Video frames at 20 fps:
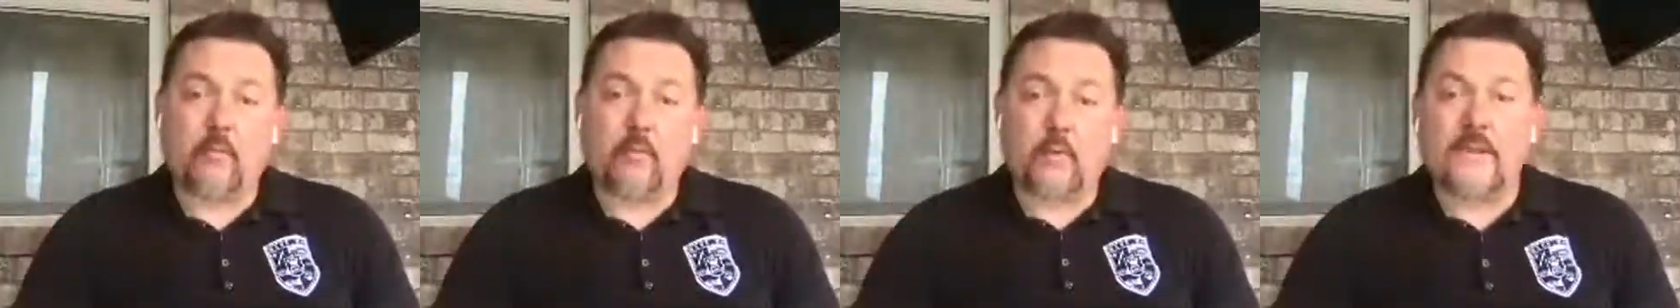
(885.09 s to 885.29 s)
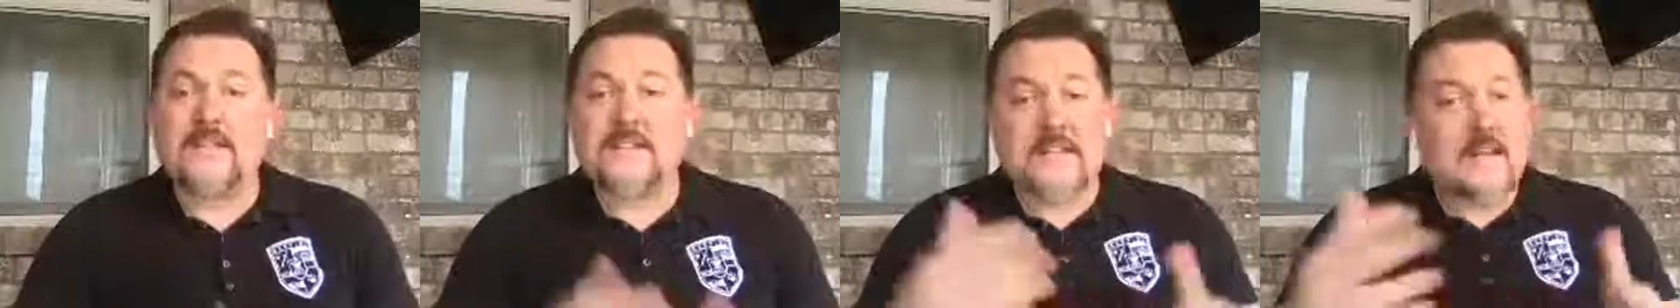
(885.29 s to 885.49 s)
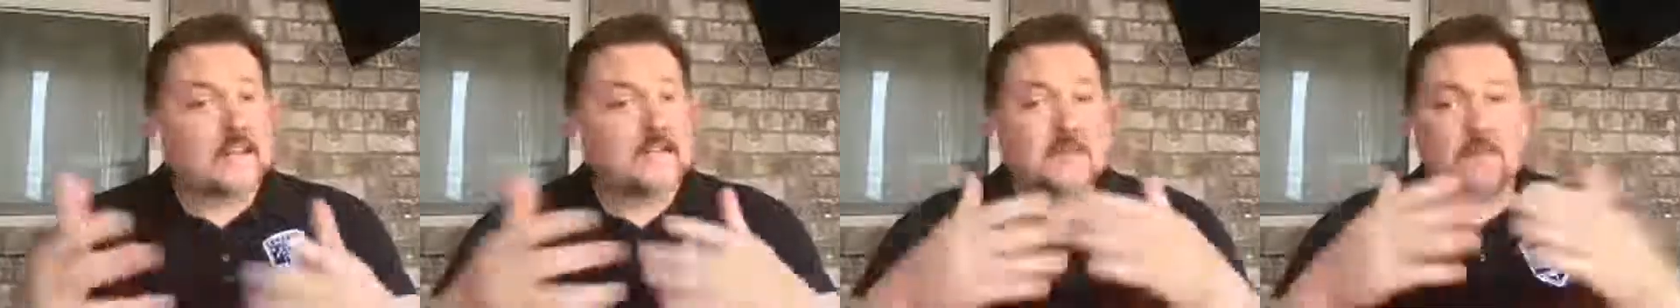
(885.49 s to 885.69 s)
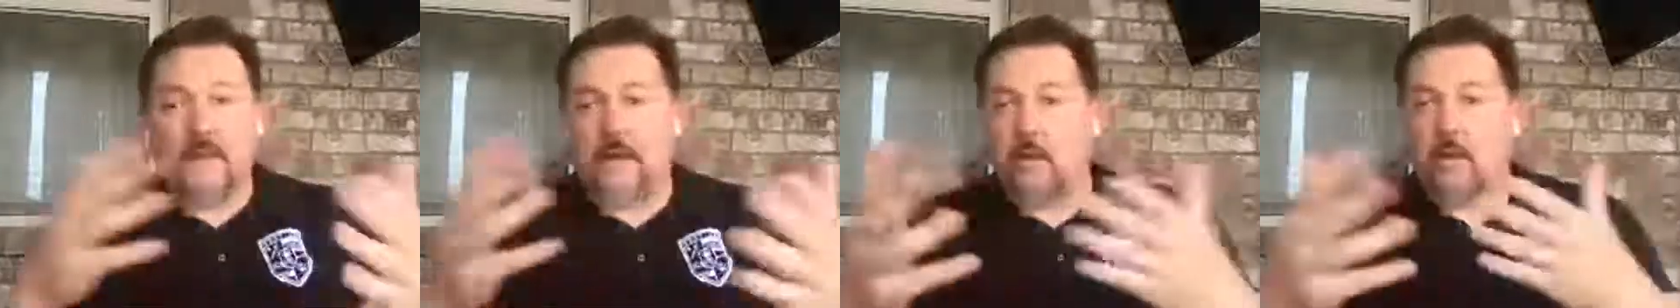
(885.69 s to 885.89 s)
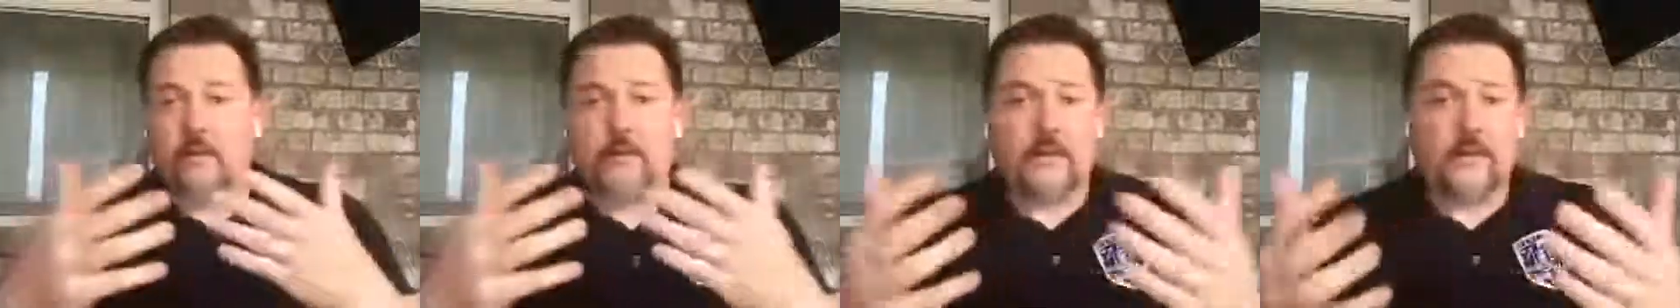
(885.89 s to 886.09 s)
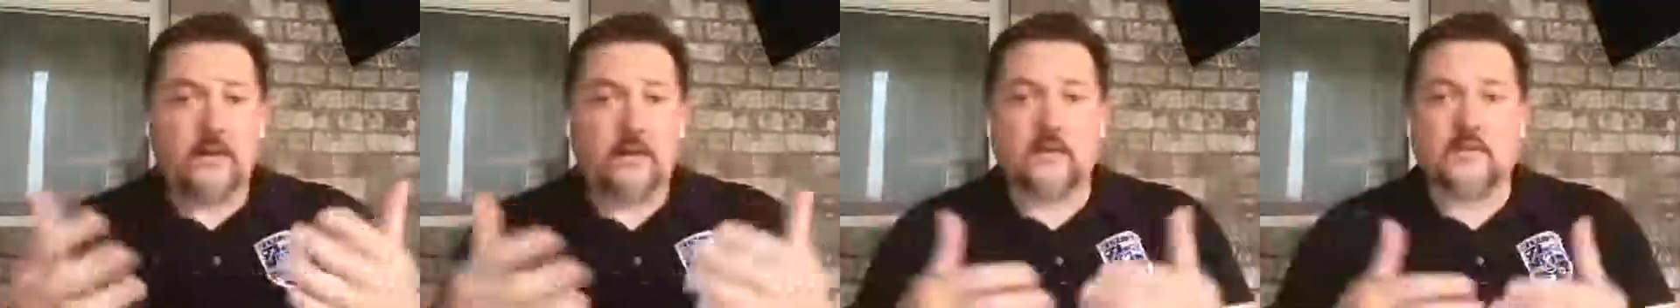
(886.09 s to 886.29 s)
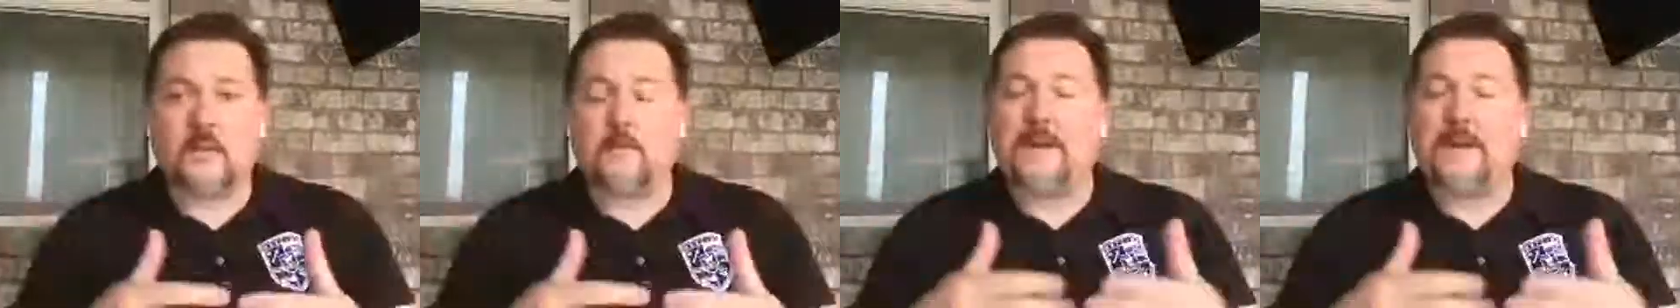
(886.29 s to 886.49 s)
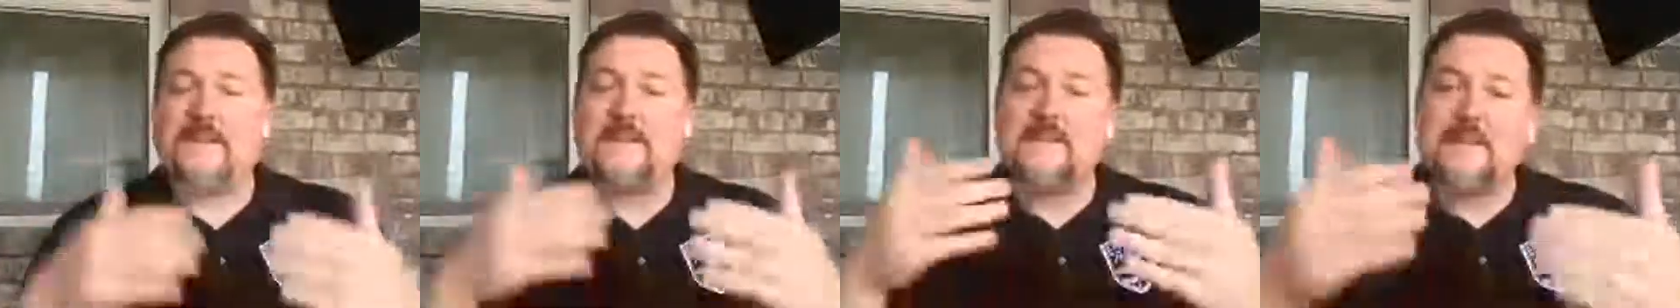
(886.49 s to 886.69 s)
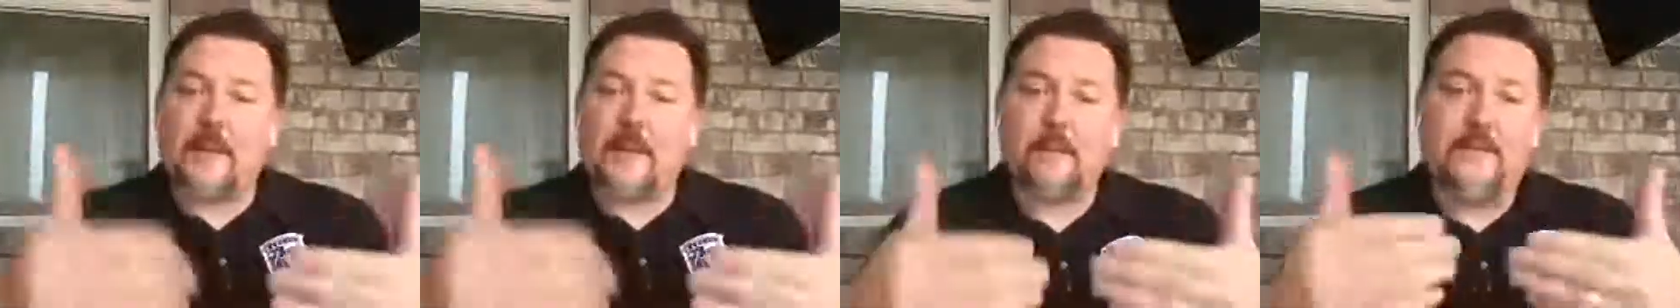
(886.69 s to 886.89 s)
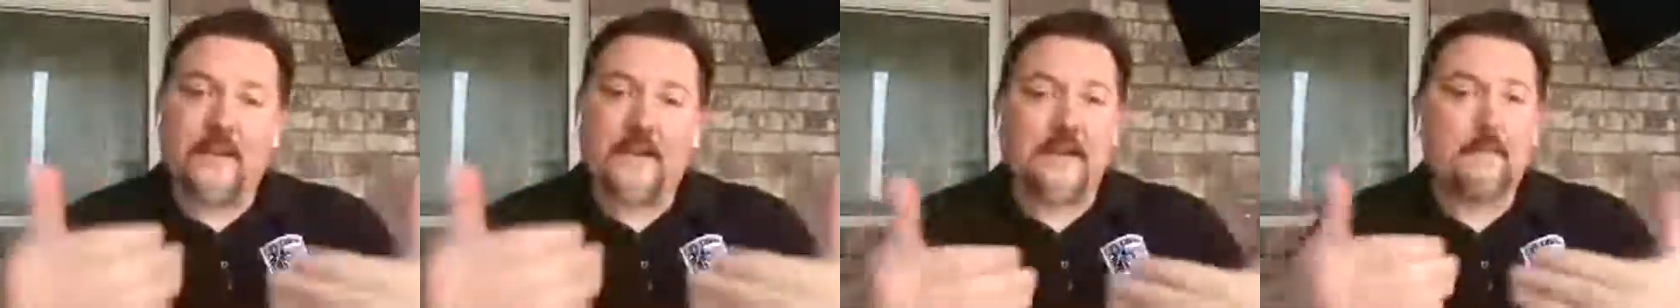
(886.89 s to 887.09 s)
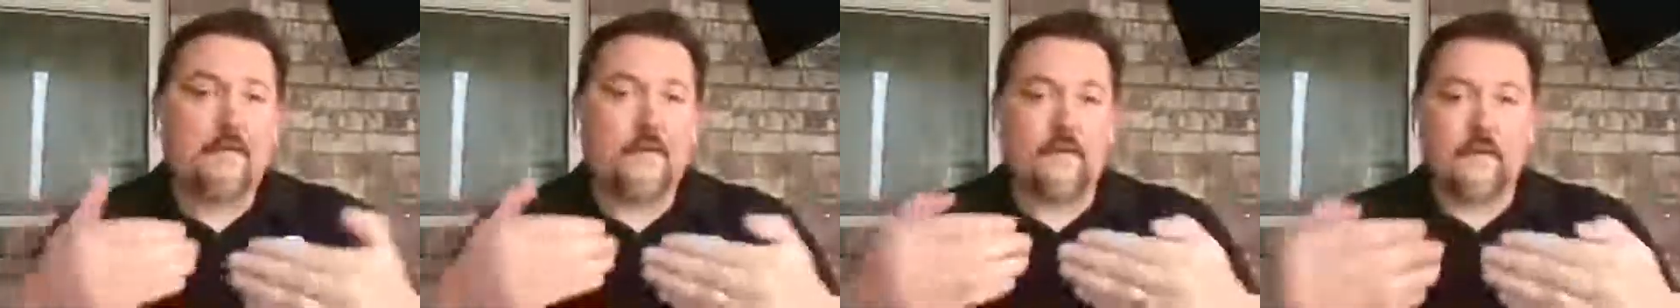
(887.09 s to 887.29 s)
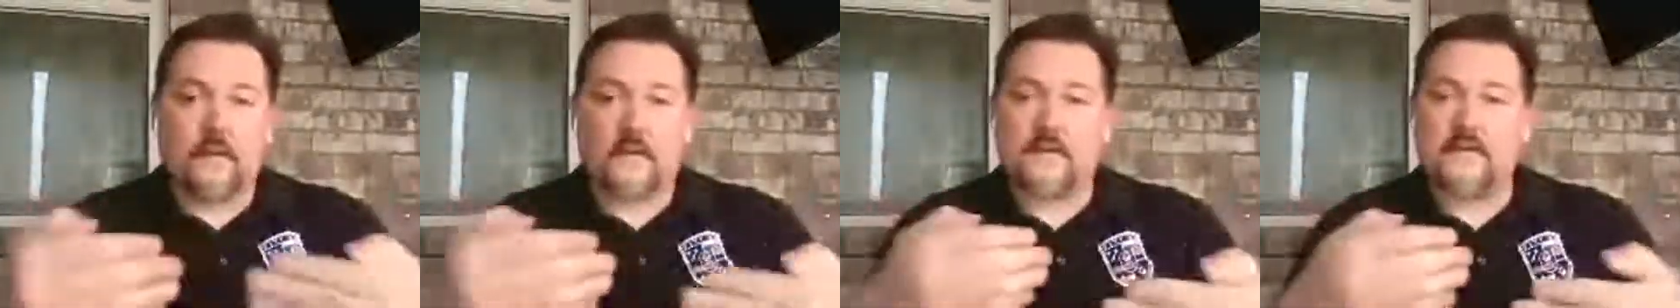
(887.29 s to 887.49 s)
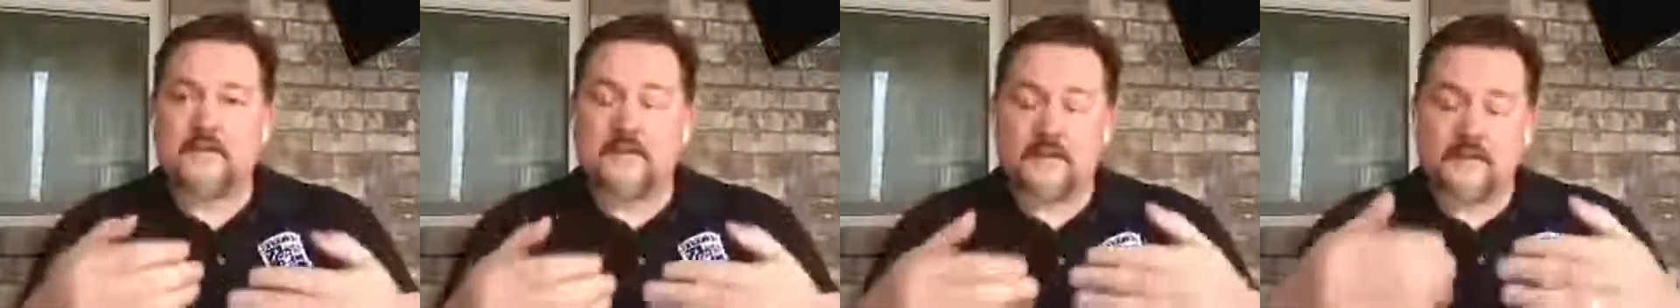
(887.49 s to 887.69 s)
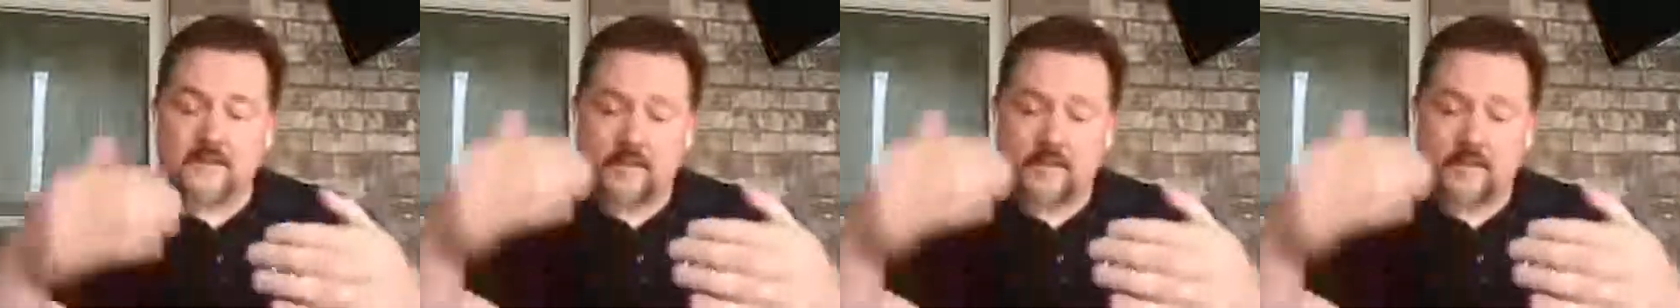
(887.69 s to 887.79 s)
reached out to me over the years about some type of real estate.